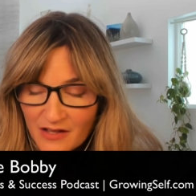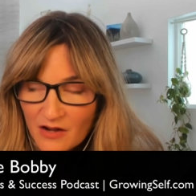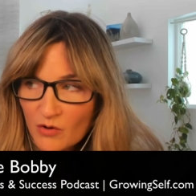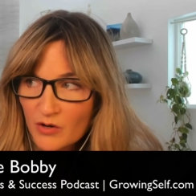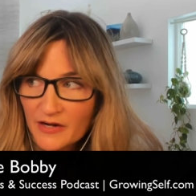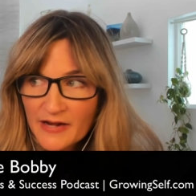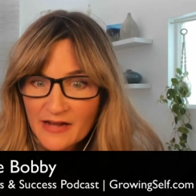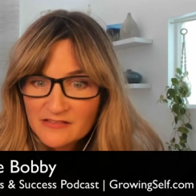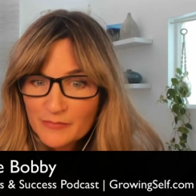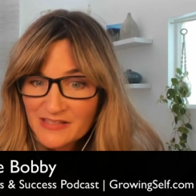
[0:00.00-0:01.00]
or an
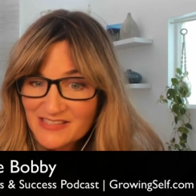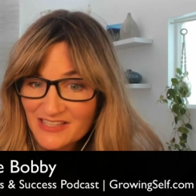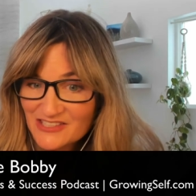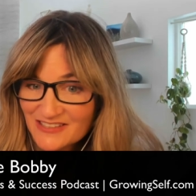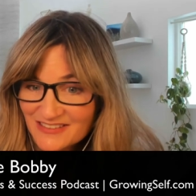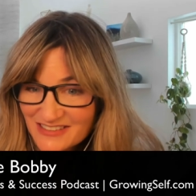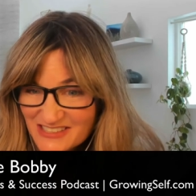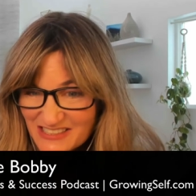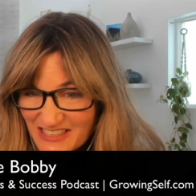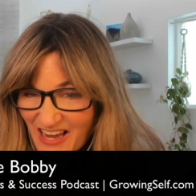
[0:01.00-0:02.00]
expectation that
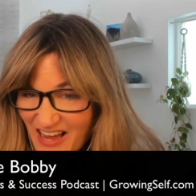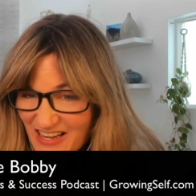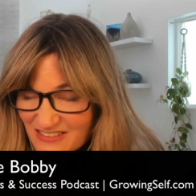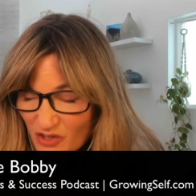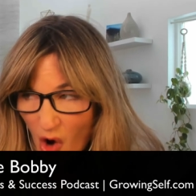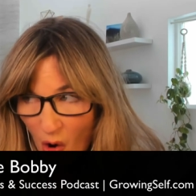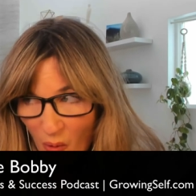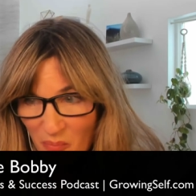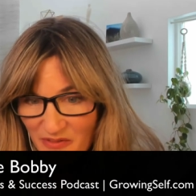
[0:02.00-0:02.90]
she has or hope